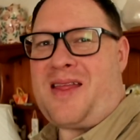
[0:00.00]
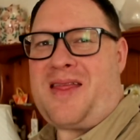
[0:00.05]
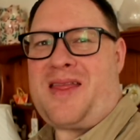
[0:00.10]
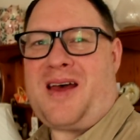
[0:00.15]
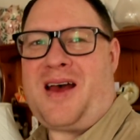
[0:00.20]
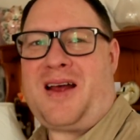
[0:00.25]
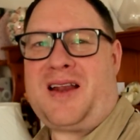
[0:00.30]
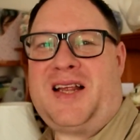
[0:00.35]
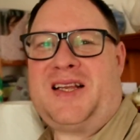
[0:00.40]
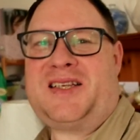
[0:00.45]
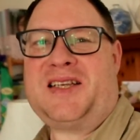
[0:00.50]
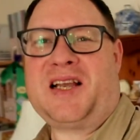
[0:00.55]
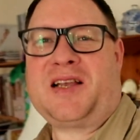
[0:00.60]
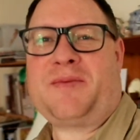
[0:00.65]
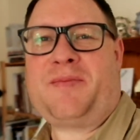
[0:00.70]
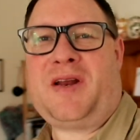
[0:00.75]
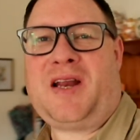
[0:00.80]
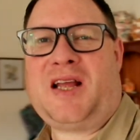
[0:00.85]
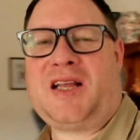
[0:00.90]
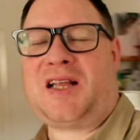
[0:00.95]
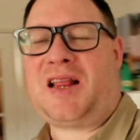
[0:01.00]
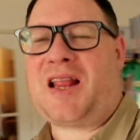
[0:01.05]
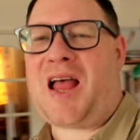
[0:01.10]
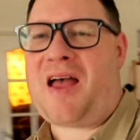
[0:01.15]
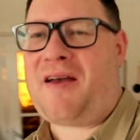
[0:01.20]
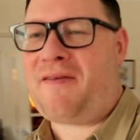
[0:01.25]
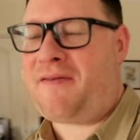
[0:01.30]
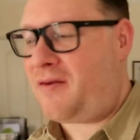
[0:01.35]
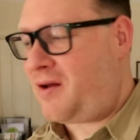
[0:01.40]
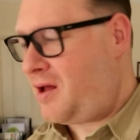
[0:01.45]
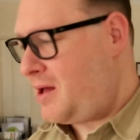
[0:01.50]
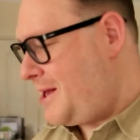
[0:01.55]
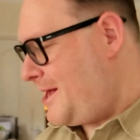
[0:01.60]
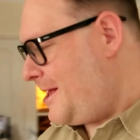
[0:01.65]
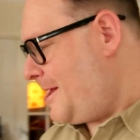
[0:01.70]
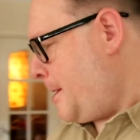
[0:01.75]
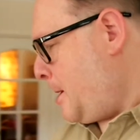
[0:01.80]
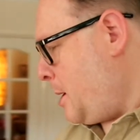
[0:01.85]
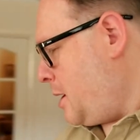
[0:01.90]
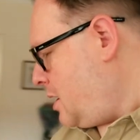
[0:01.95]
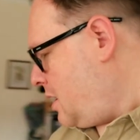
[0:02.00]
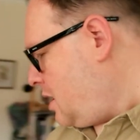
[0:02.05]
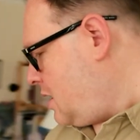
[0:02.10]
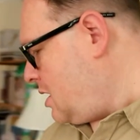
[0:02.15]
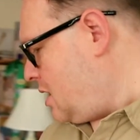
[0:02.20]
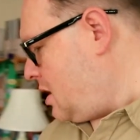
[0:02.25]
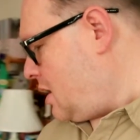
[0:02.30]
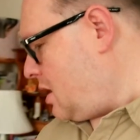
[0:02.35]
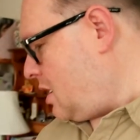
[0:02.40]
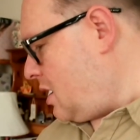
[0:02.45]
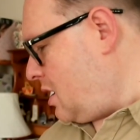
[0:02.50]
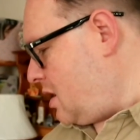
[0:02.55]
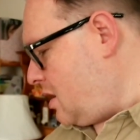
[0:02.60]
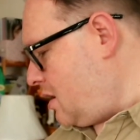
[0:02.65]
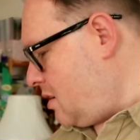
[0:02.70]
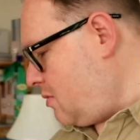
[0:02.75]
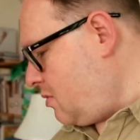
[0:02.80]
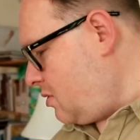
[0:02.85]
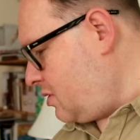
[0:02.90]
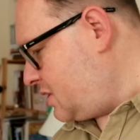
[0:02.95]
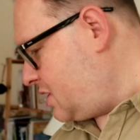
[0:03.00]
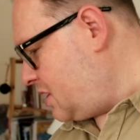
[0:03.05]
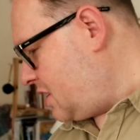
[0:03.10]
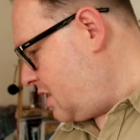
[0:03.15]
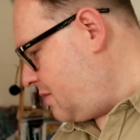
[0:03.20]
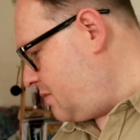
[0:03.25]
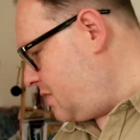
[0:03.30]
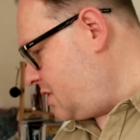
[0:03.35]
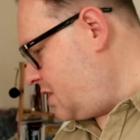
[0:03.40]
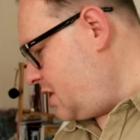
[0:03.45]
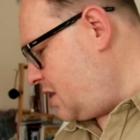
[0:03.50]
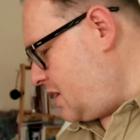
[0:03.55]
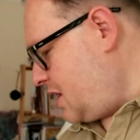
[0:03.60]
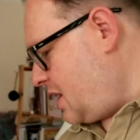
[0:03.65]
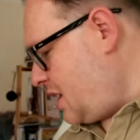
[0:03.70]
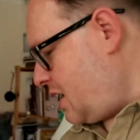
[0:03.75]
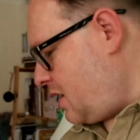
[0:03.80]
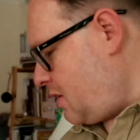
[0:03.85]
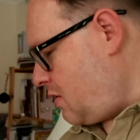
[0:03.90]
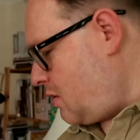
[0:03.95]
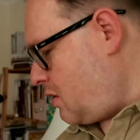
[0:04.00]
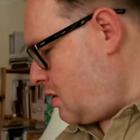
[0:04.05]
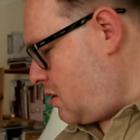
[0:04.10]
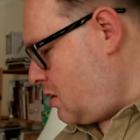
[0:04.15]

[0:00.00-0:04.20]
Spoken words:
36 minutes left. What time is it now?